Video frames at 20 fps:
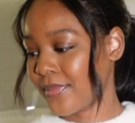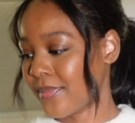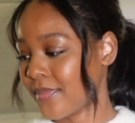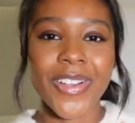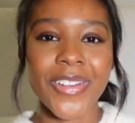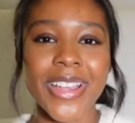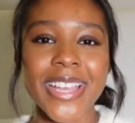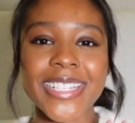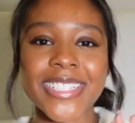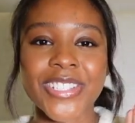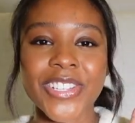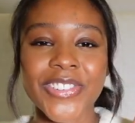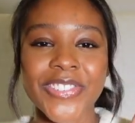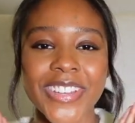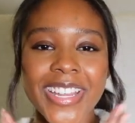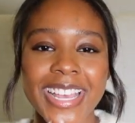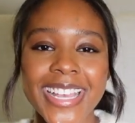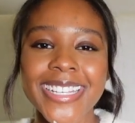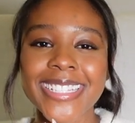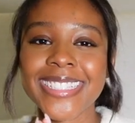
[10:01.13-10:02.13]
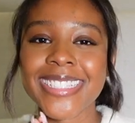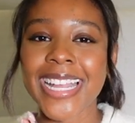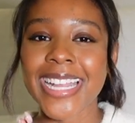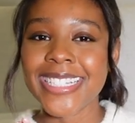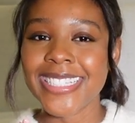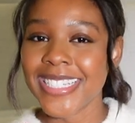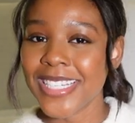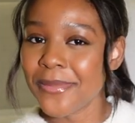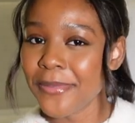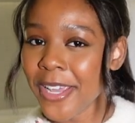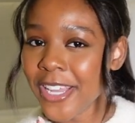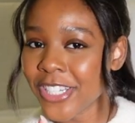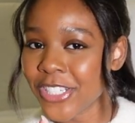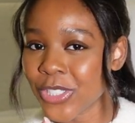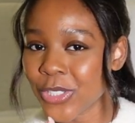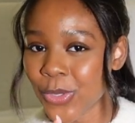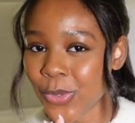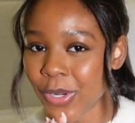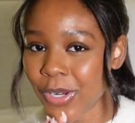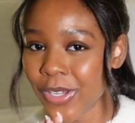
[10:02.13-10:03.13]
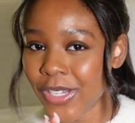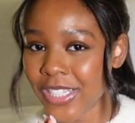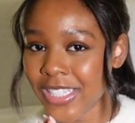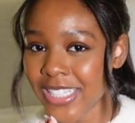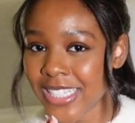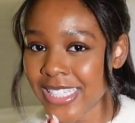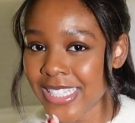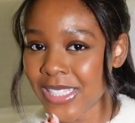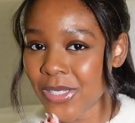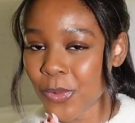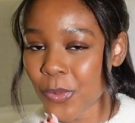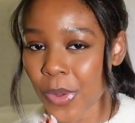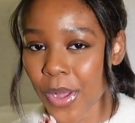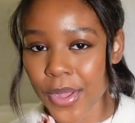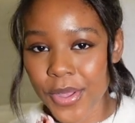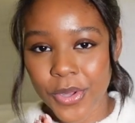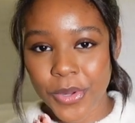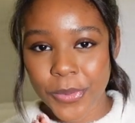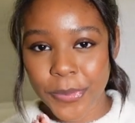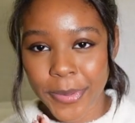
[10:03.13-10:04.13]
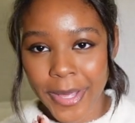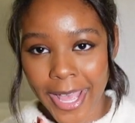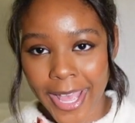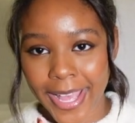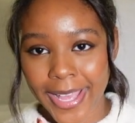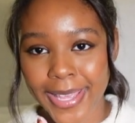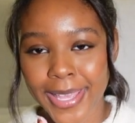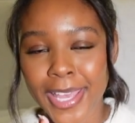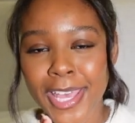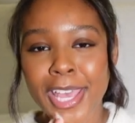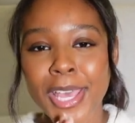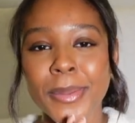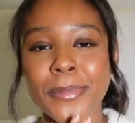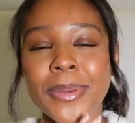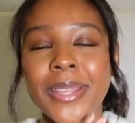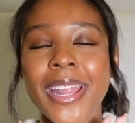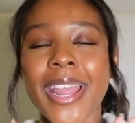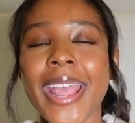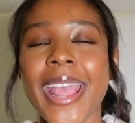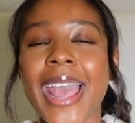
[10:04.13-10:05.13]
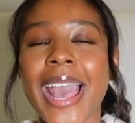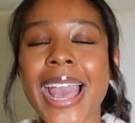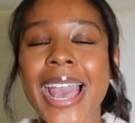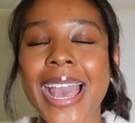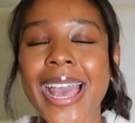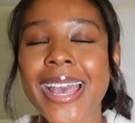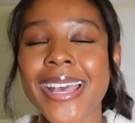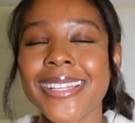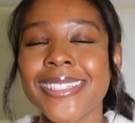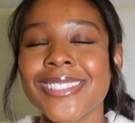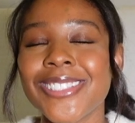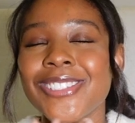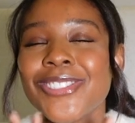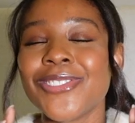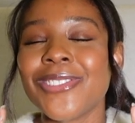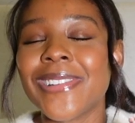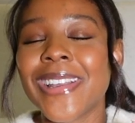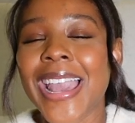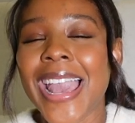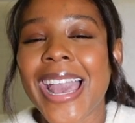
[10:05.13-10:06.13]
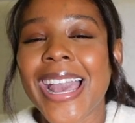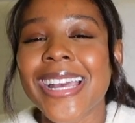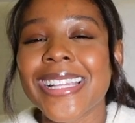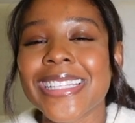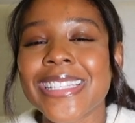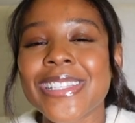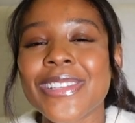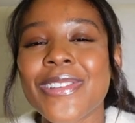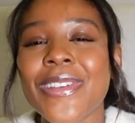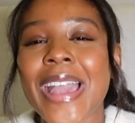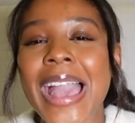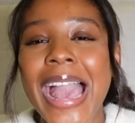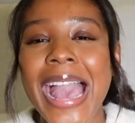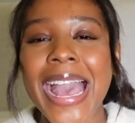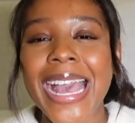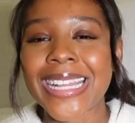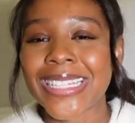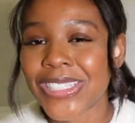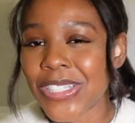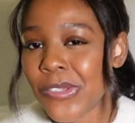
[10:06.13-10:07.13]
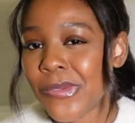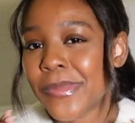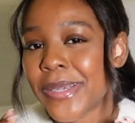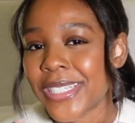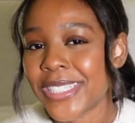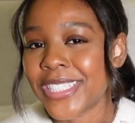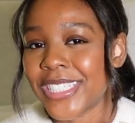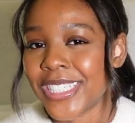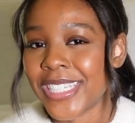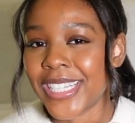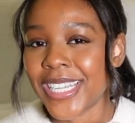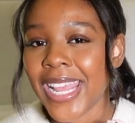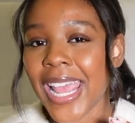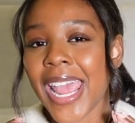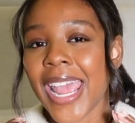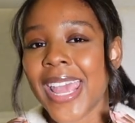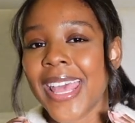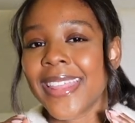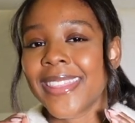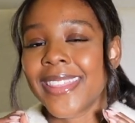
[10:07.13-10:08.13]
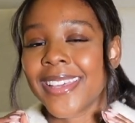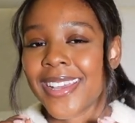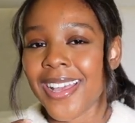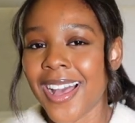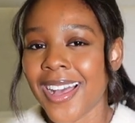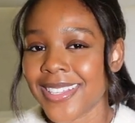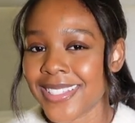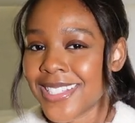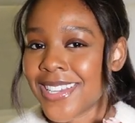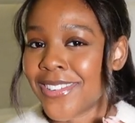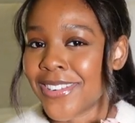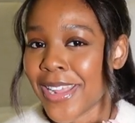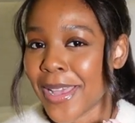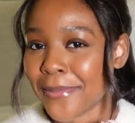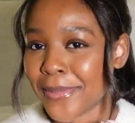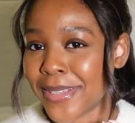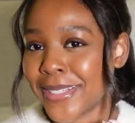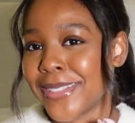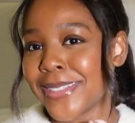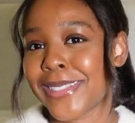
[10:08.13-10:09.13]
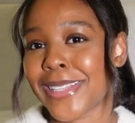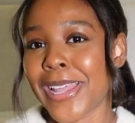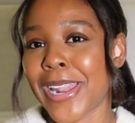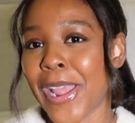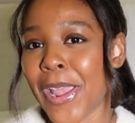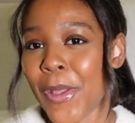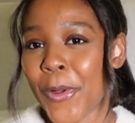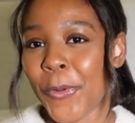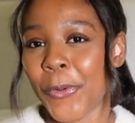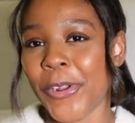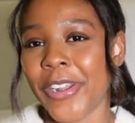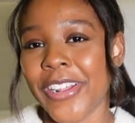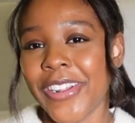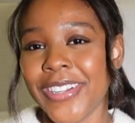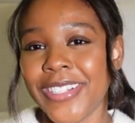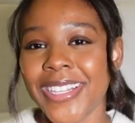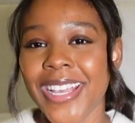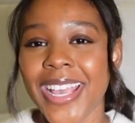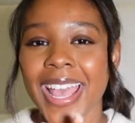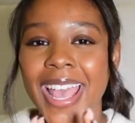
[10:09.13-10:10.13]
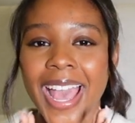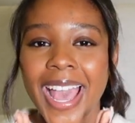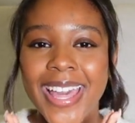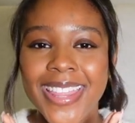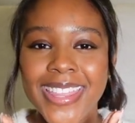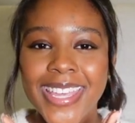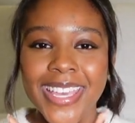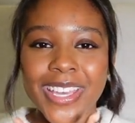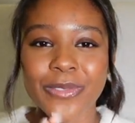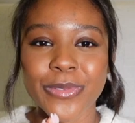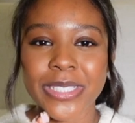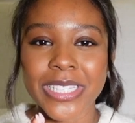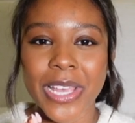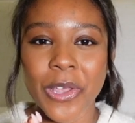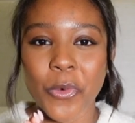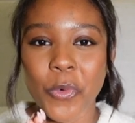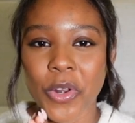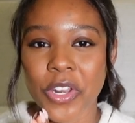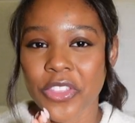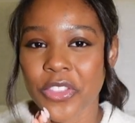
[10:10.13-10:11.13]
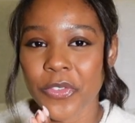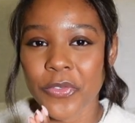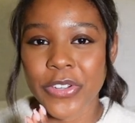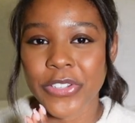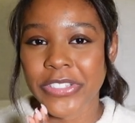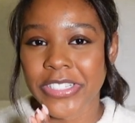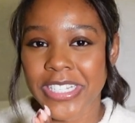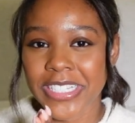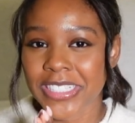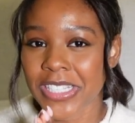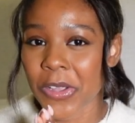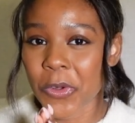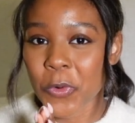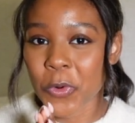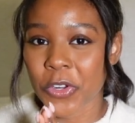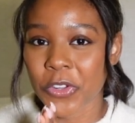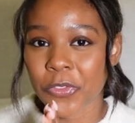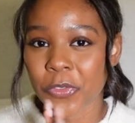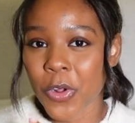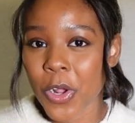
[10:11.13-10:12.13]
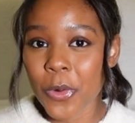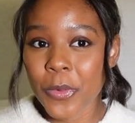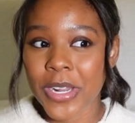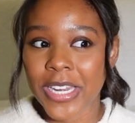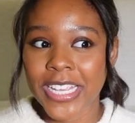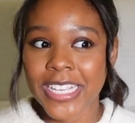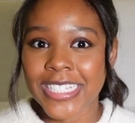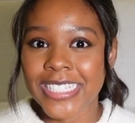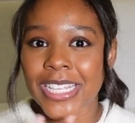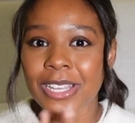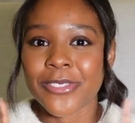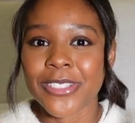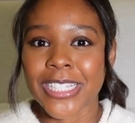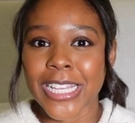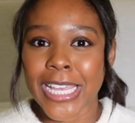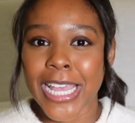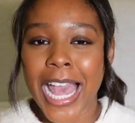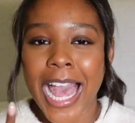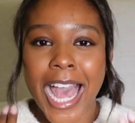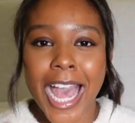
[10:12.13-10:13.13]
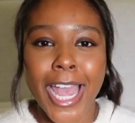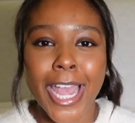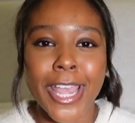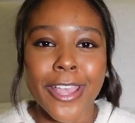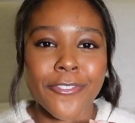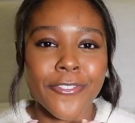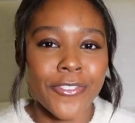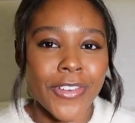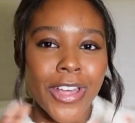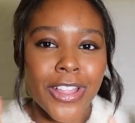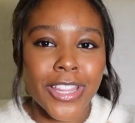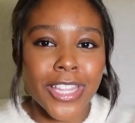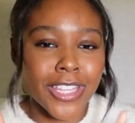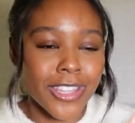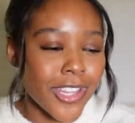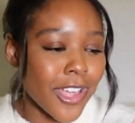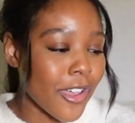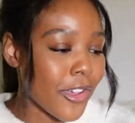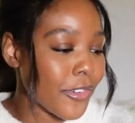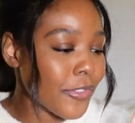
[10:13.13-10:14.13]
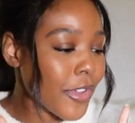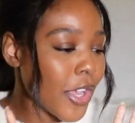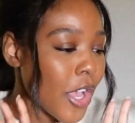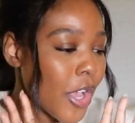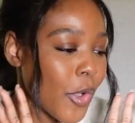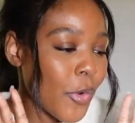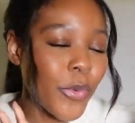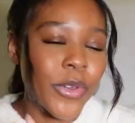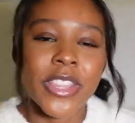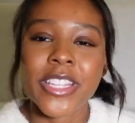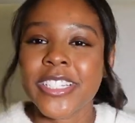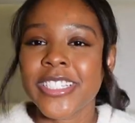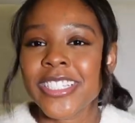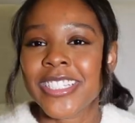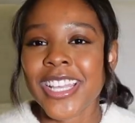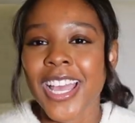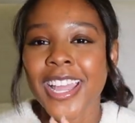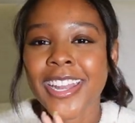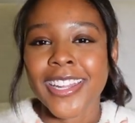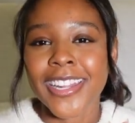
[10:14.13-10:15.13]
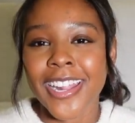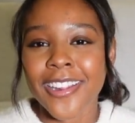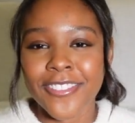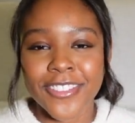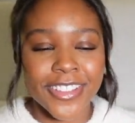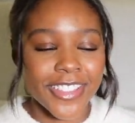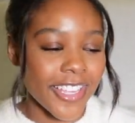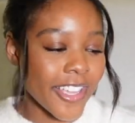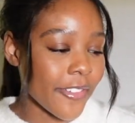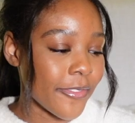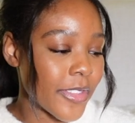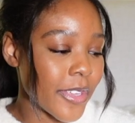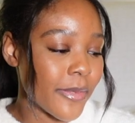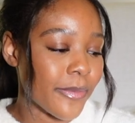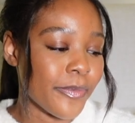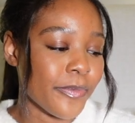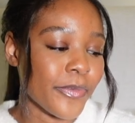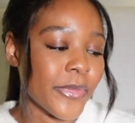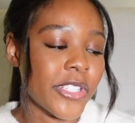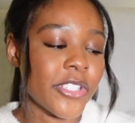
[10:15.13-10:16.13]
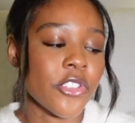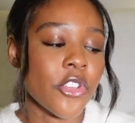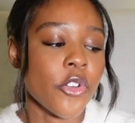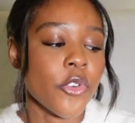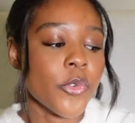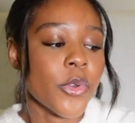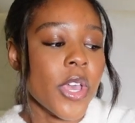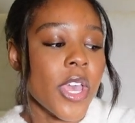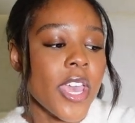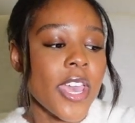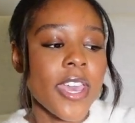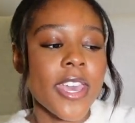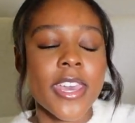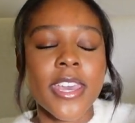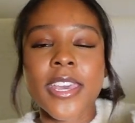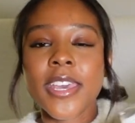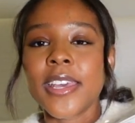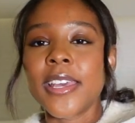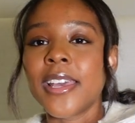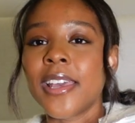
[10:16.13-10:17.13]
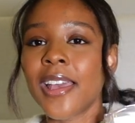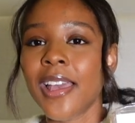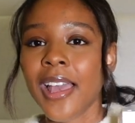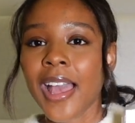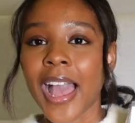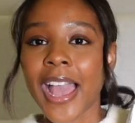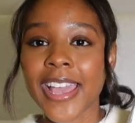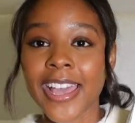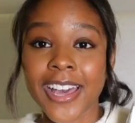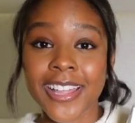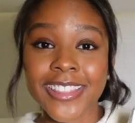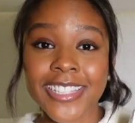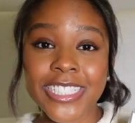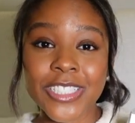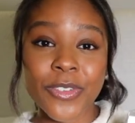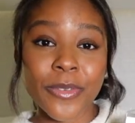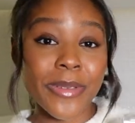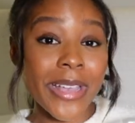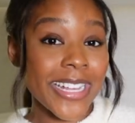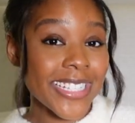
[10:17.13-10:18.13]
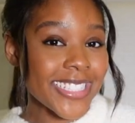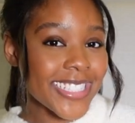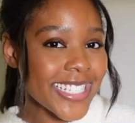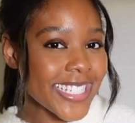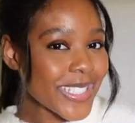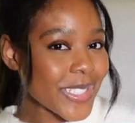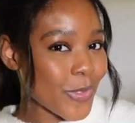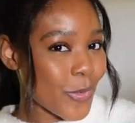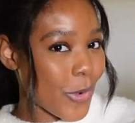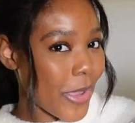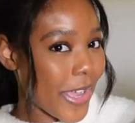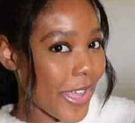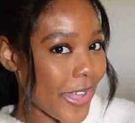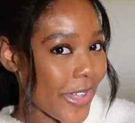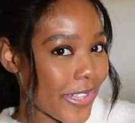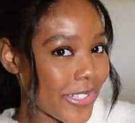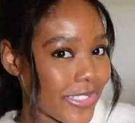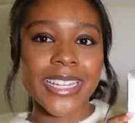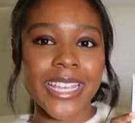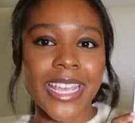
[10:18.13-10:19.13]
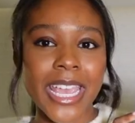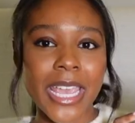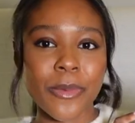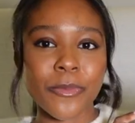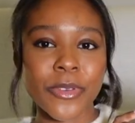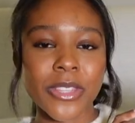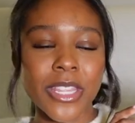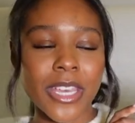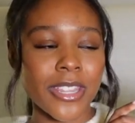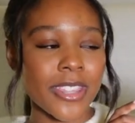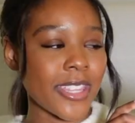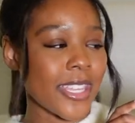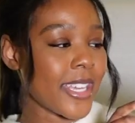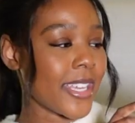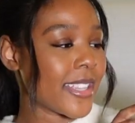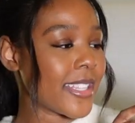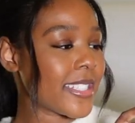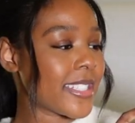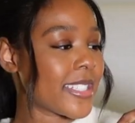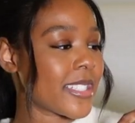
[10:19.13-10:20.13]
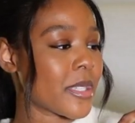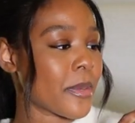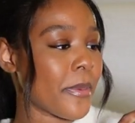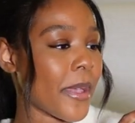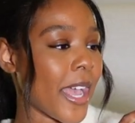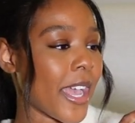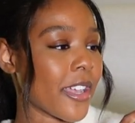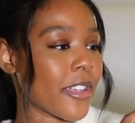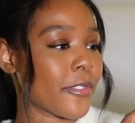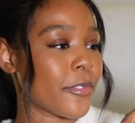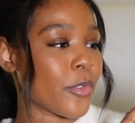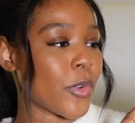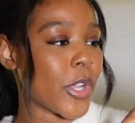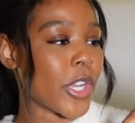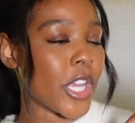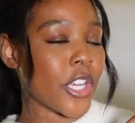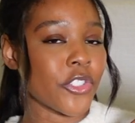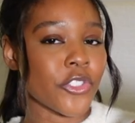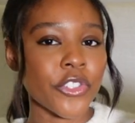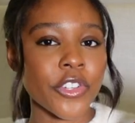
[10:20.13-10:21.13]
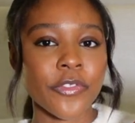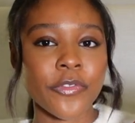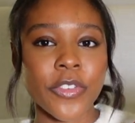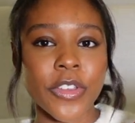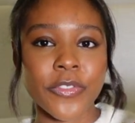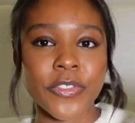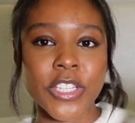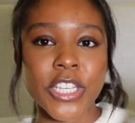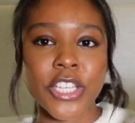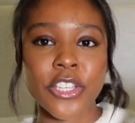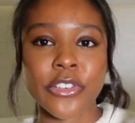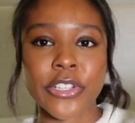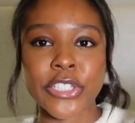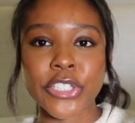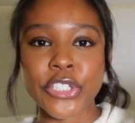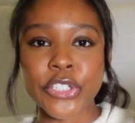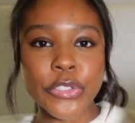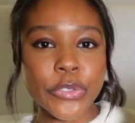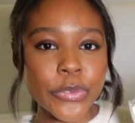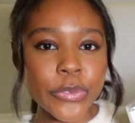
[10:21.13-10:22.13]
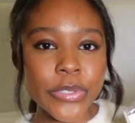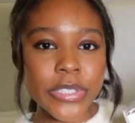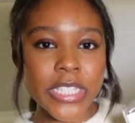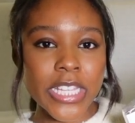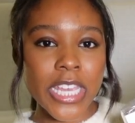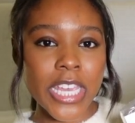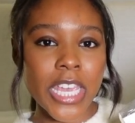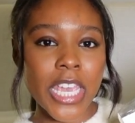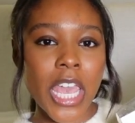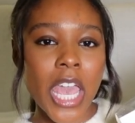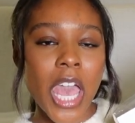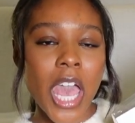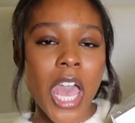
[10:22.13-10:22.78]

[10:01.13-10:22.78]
Okay, so next, I did make a short on this a while back, but I had to, had to, had to mention the cocktail napkins that I ordered. I think it was like one of the first things I ordered for our wedding because I was like, I fell in love with the design and everything of them. So I got these from Etsy as well. And it came with, I think this is a pack of 150. You can choose the